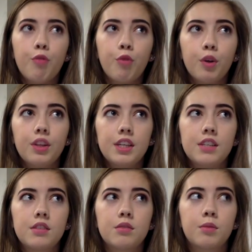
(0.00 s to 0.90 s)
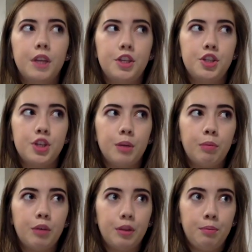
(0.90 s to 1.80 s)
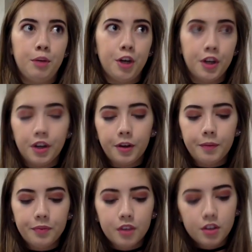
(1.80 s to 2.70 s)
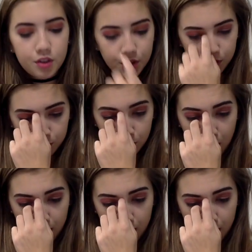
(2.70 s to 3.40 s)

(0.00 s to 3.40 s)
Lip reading: for this relationship with Muriel to